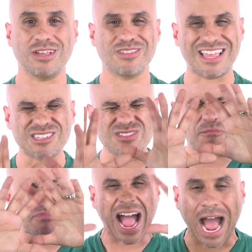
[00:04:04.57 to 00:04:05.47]
So that's the
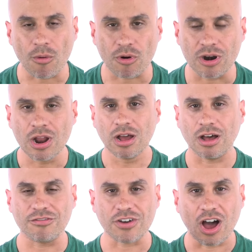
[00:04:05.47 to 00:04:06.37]
power
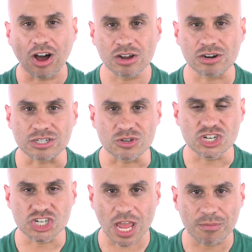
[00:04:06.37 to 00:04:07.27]
of hunger to
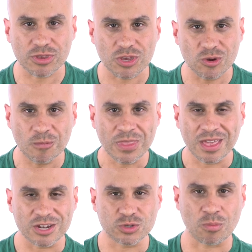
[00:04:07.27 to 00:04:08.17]
shape you
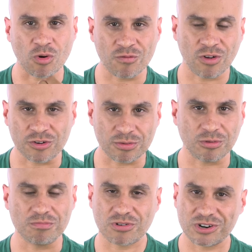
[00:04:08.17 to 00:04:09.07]
into a more
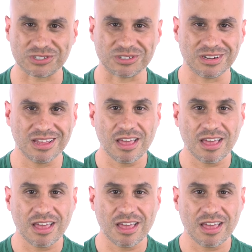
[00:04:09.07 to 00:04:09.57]
vulnerable person.